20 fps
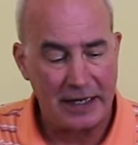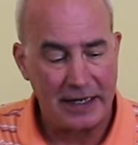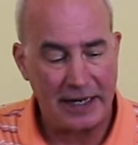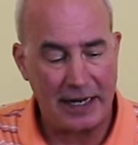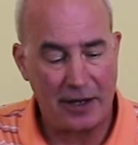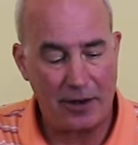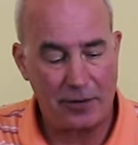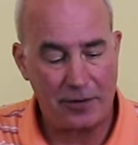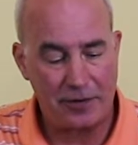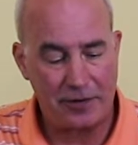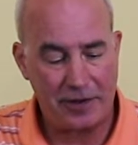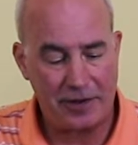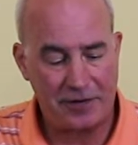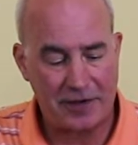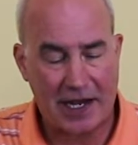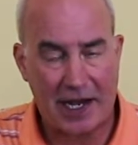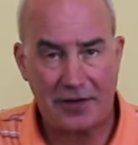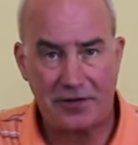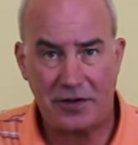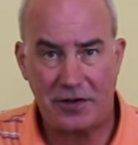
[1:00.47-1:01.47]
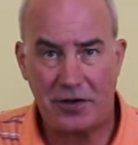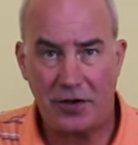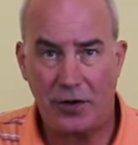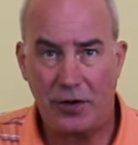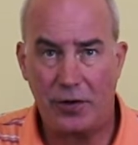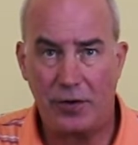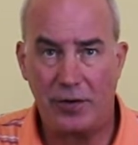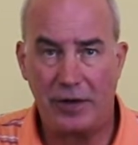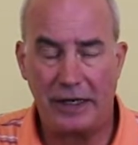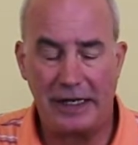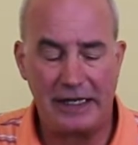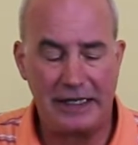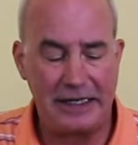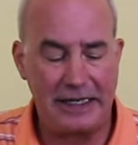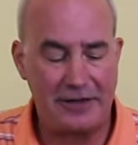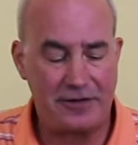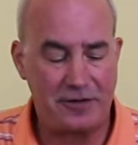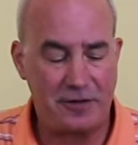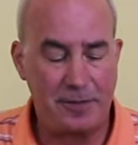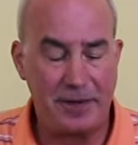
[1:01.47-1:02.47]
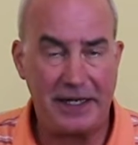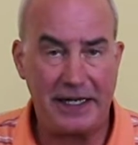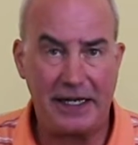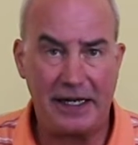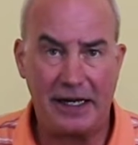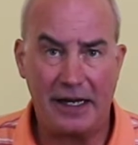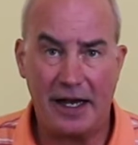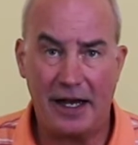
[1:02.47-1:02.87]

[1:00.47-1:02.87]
Now this acetone needs to be